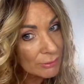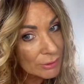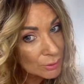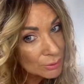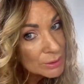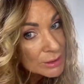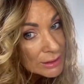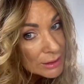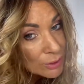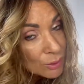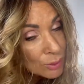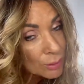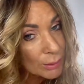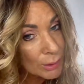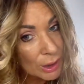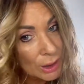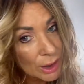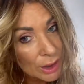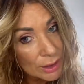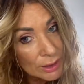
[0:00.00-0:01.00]
It'll still
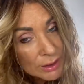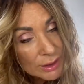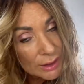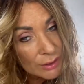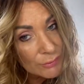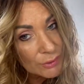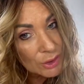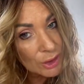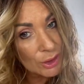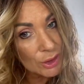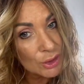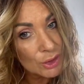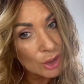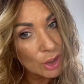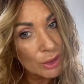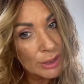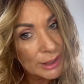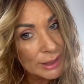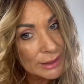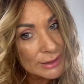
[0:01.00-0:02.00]
work. Even though you're not
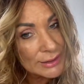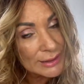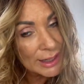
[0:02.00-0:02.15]
heat